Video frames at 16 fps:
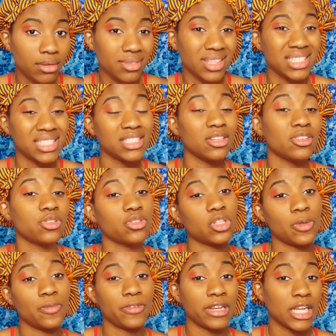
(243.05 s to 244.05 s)
This is also
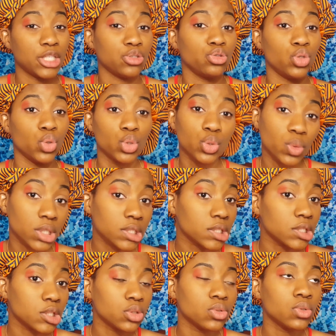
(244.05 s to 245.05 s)
something that you don't want
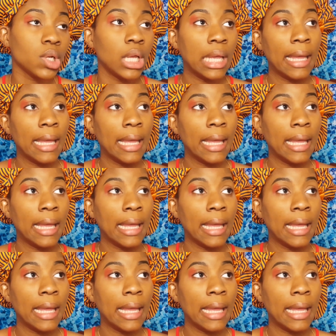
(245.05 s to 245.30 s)
to do.